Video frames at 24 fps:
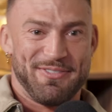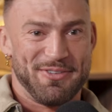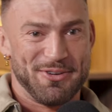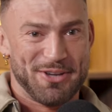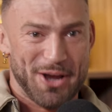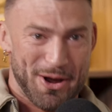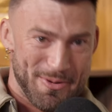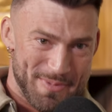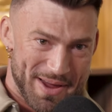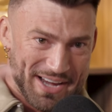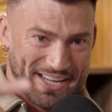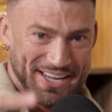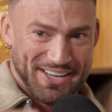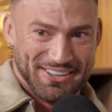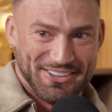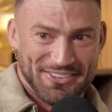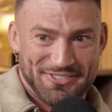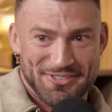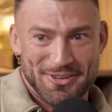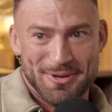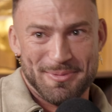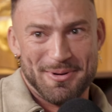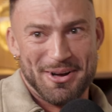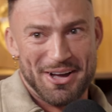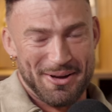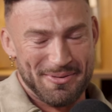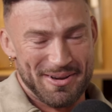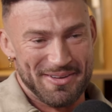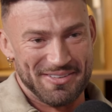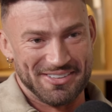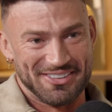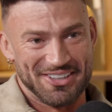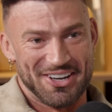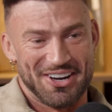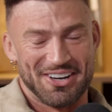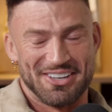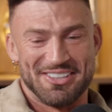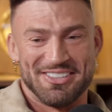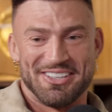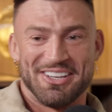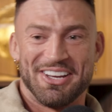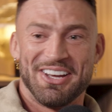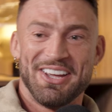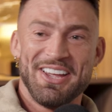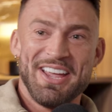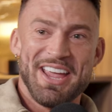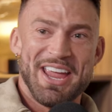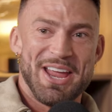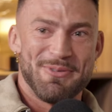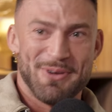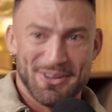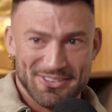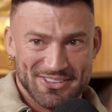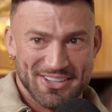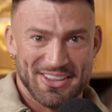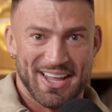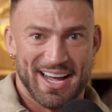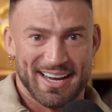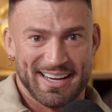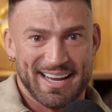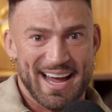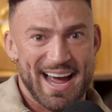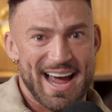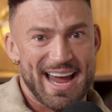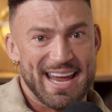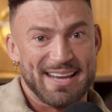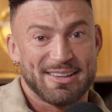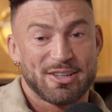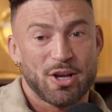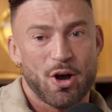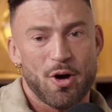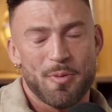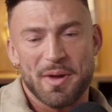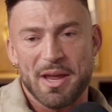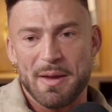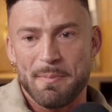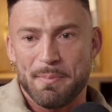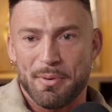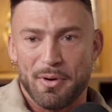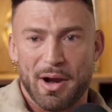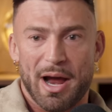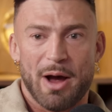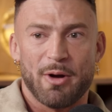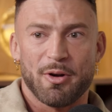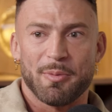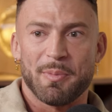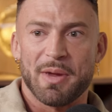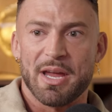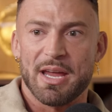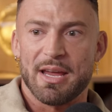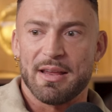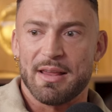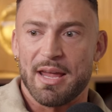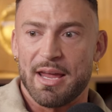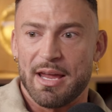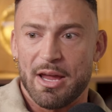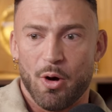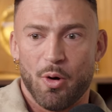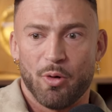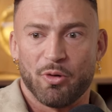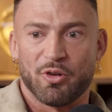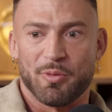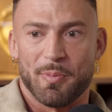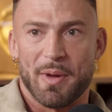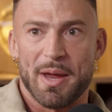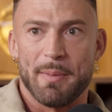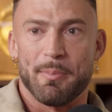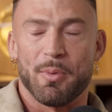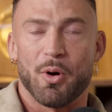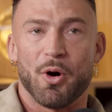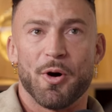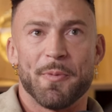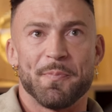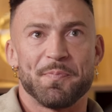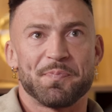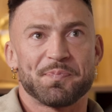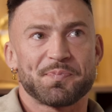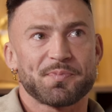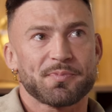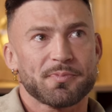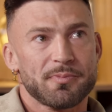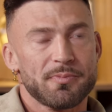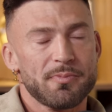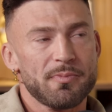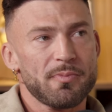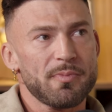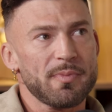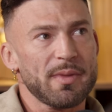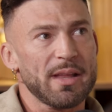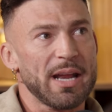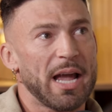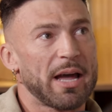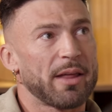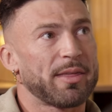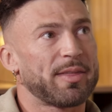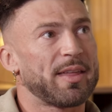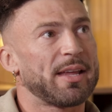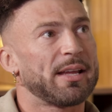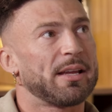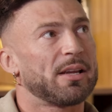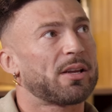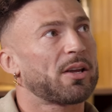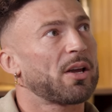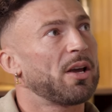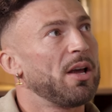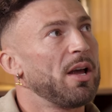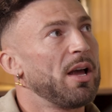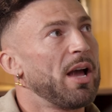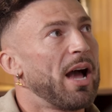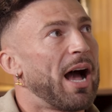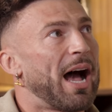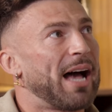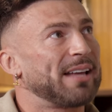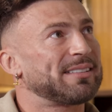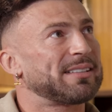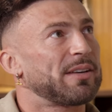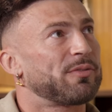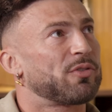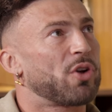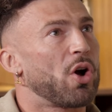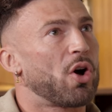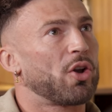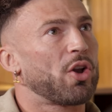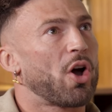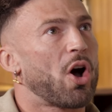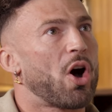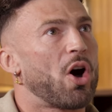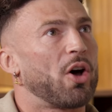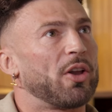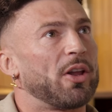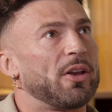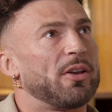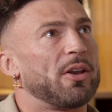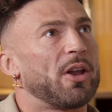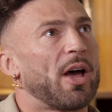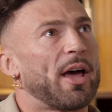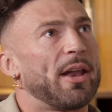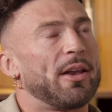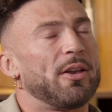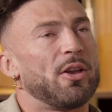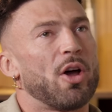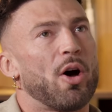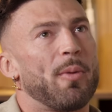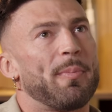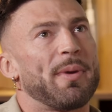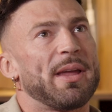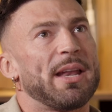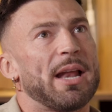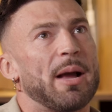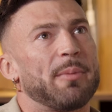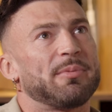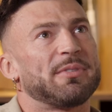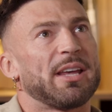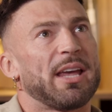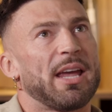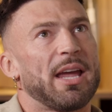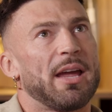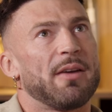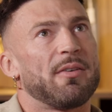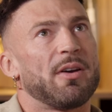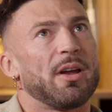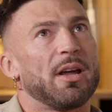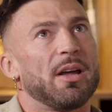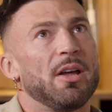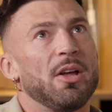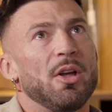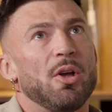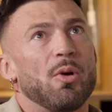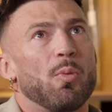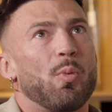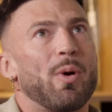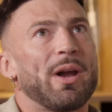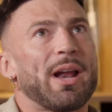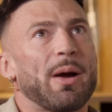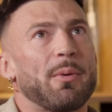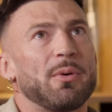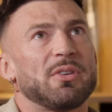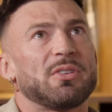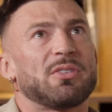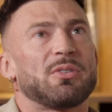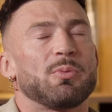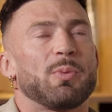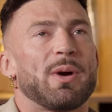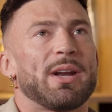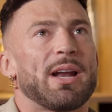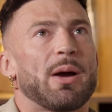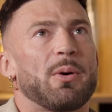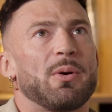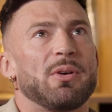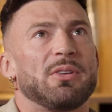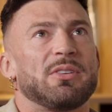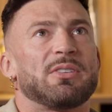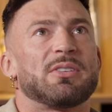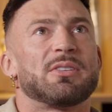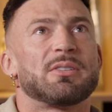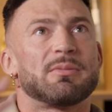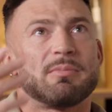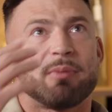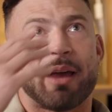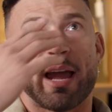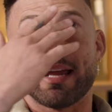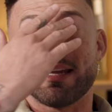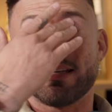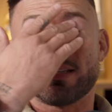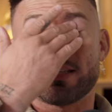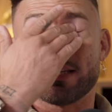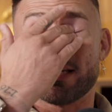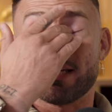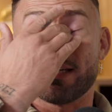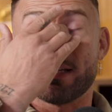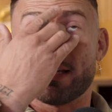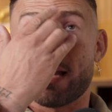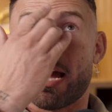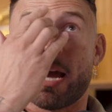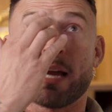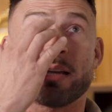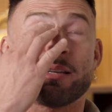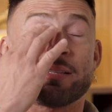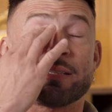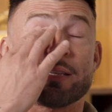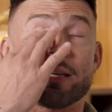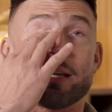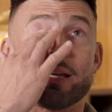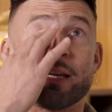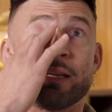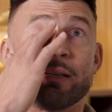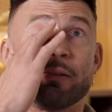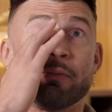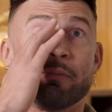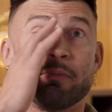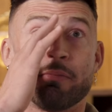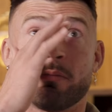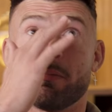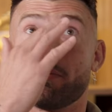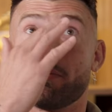if you don't make it as a footballer, I'm never talking to you. He wasn't that guy. He told me he's proud of me. He hugged me. But I think as I've gone on and not being able to hear it, when I was 18, 19,